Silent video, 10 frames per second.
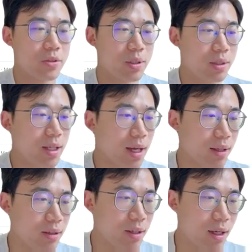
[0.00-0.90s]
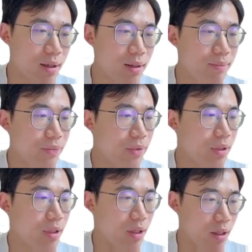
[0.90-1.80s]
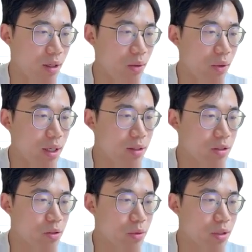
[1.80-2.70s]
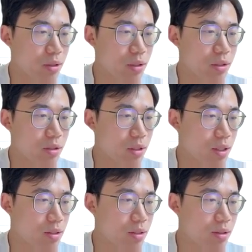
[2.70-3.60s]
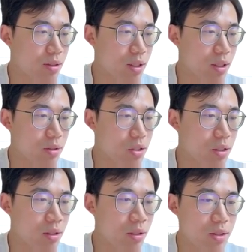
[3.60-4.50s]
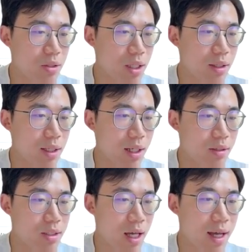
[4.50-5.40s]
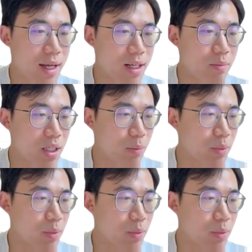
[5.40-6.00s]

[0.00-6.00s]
see about that. Okay. Why did the Squirtle cross the ocean? To get the other tide. Pika